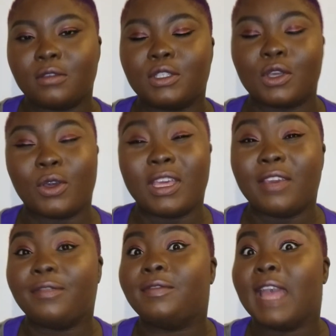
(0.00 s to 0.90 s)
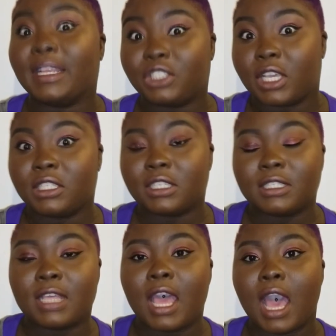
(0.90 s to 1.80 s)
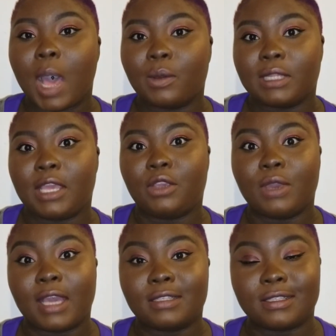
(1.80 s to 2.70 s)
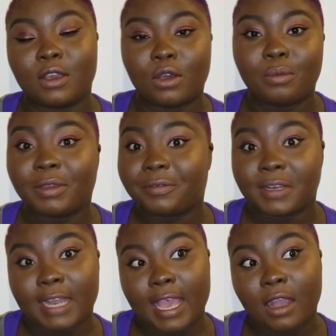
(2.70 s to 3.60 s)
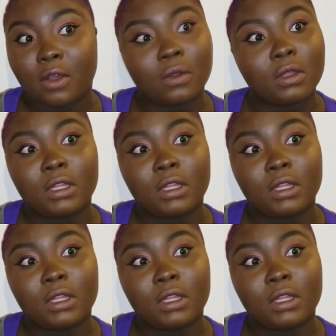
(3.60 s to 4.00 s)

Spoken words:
So if that changes, I will let you guys know. But for now,